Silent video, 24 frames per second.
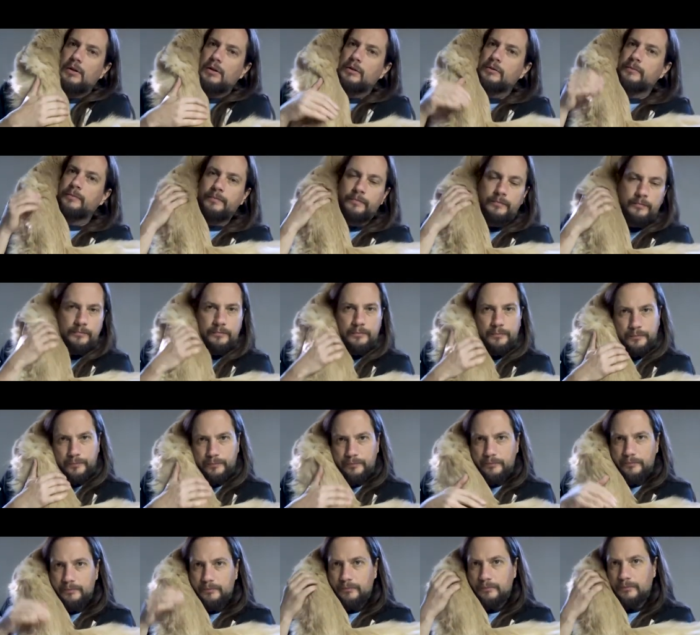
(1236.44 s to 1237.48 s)

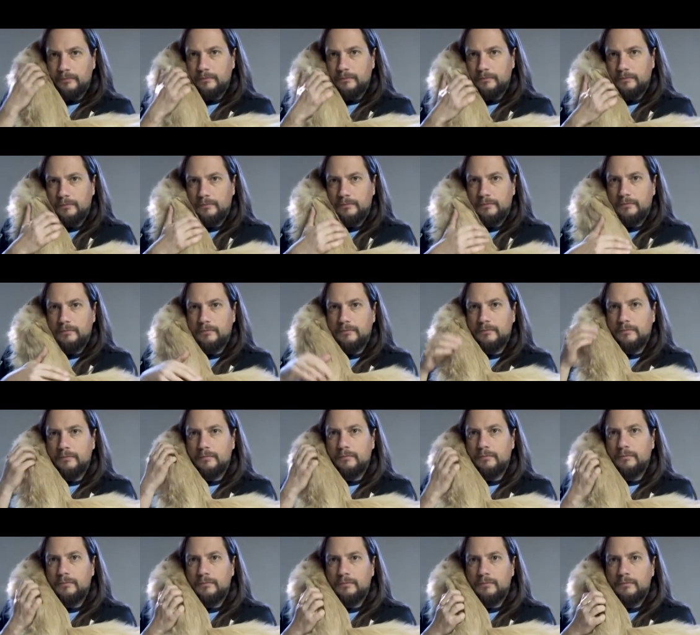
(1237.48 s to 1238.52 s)

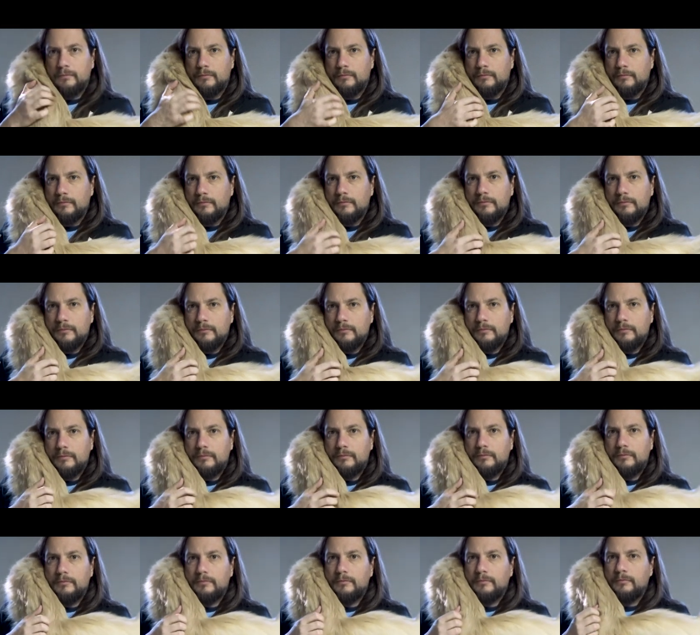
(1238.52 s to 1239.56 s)

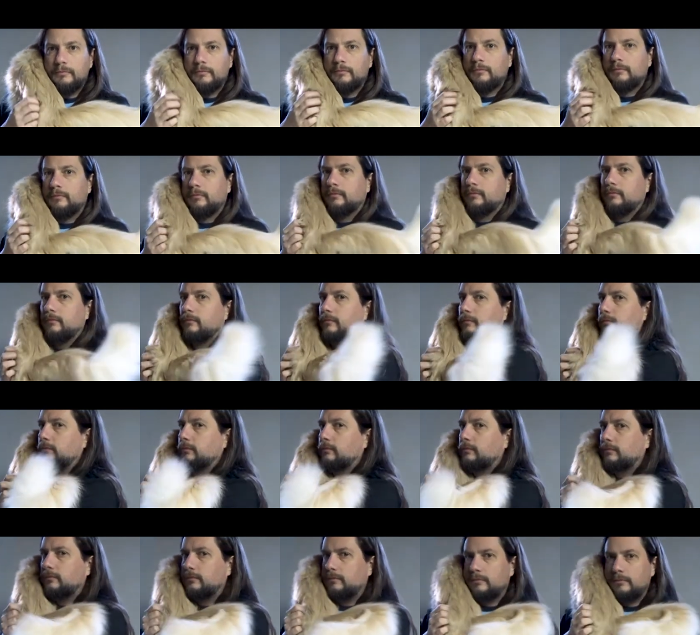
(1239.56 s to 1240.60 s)

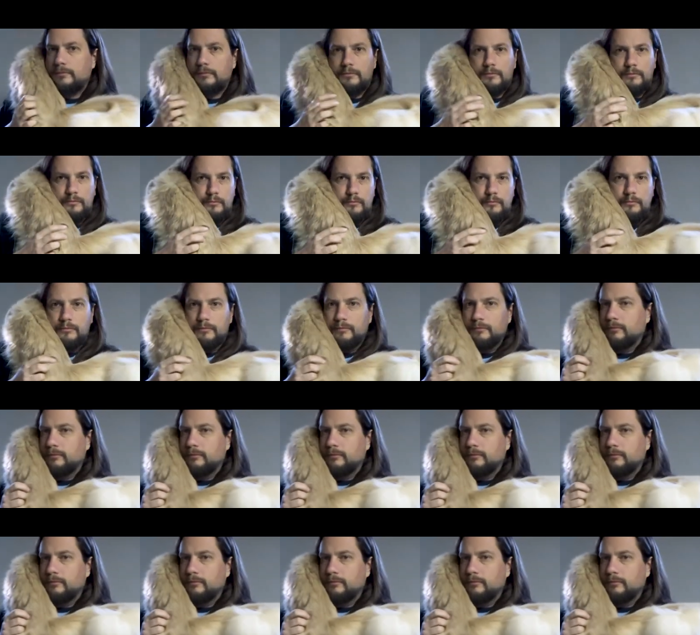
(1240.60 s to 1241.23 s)
No one is speaking in this clip.